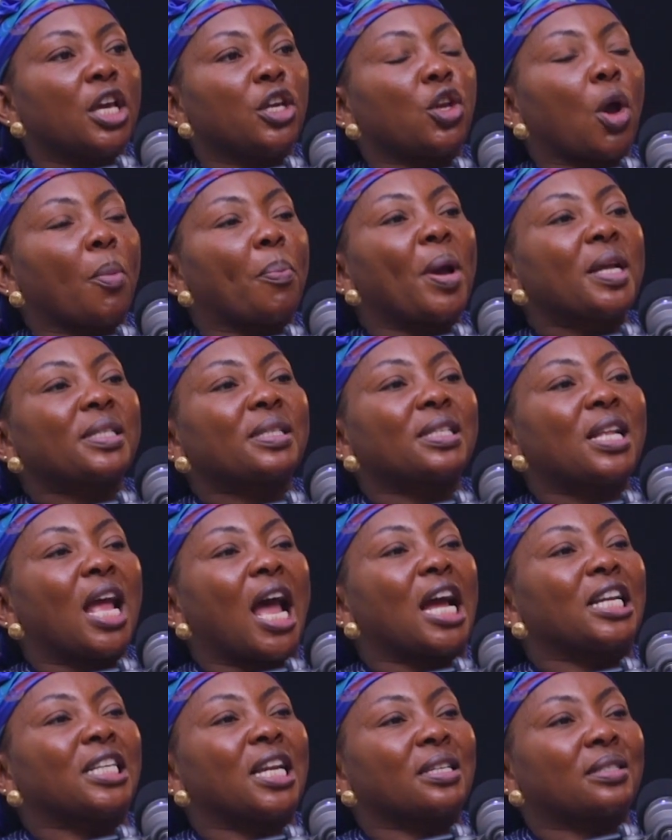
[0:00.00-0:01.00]
Your partner
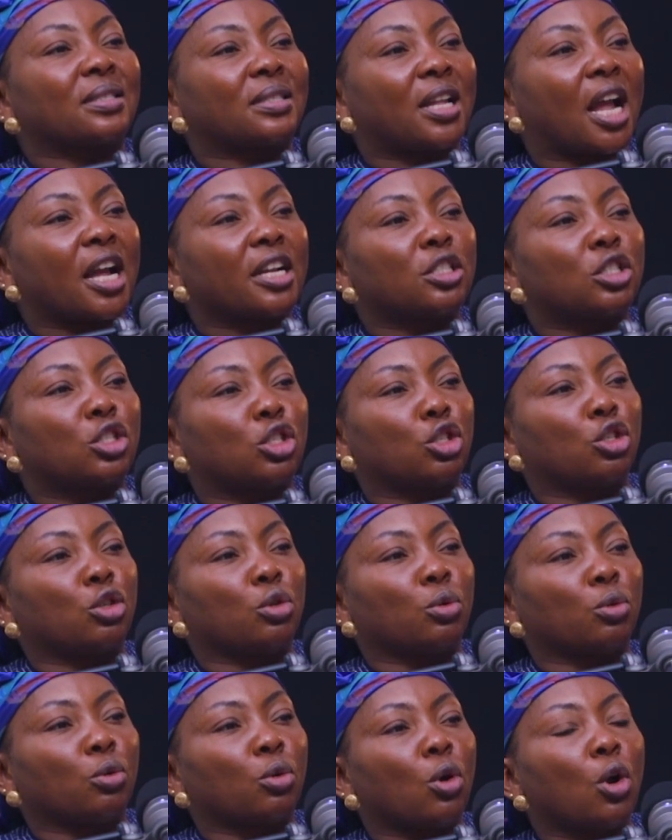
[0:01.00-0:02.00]
understands
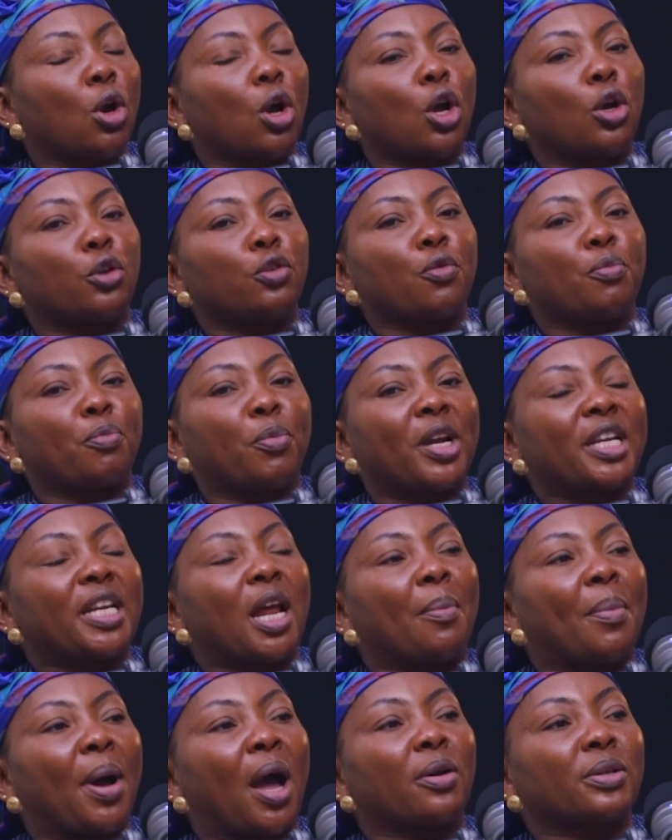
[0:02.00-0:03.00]
you. You prayed
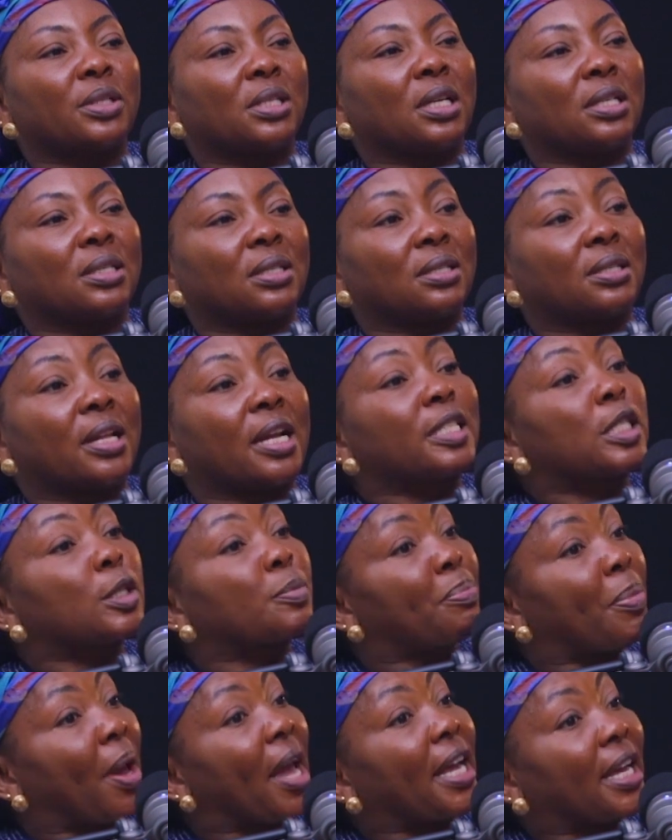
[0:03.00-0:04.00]
about it. The
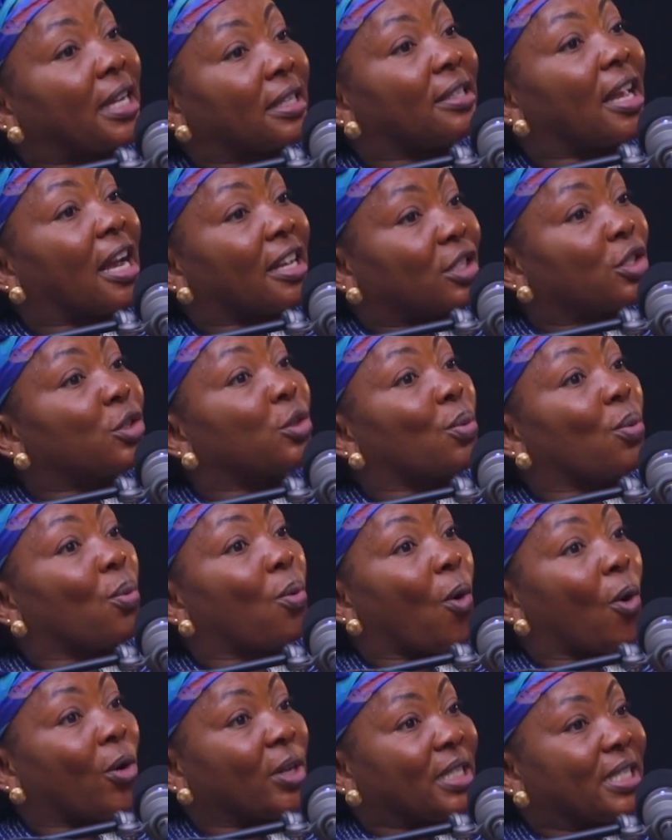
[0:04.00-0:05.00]
spec that you
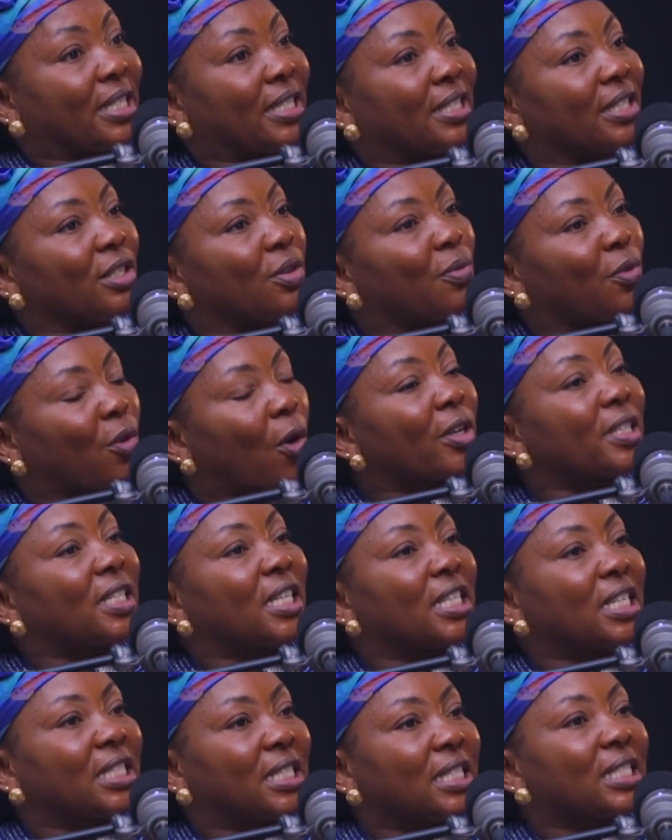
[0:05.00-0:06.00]
want, you've gotten
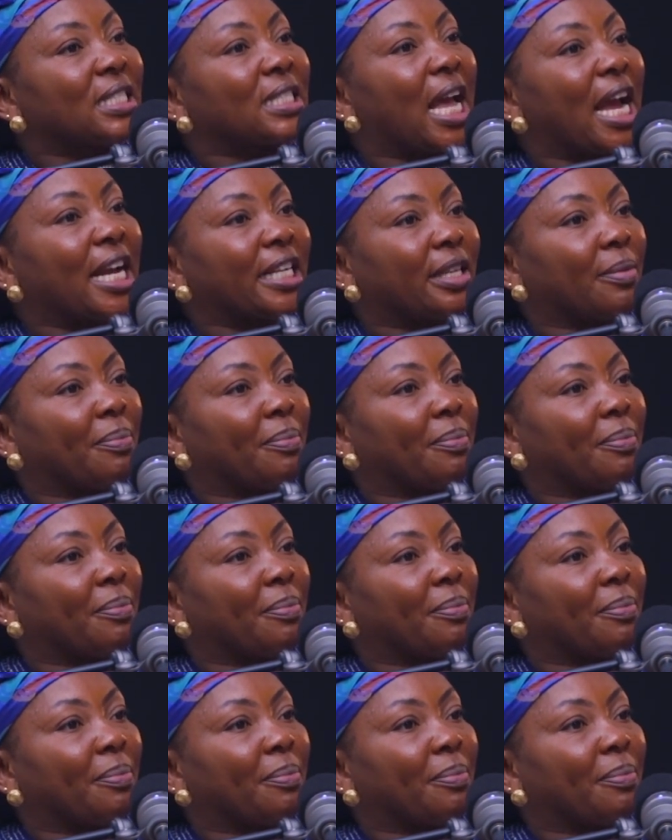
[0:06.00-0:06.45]
it inside the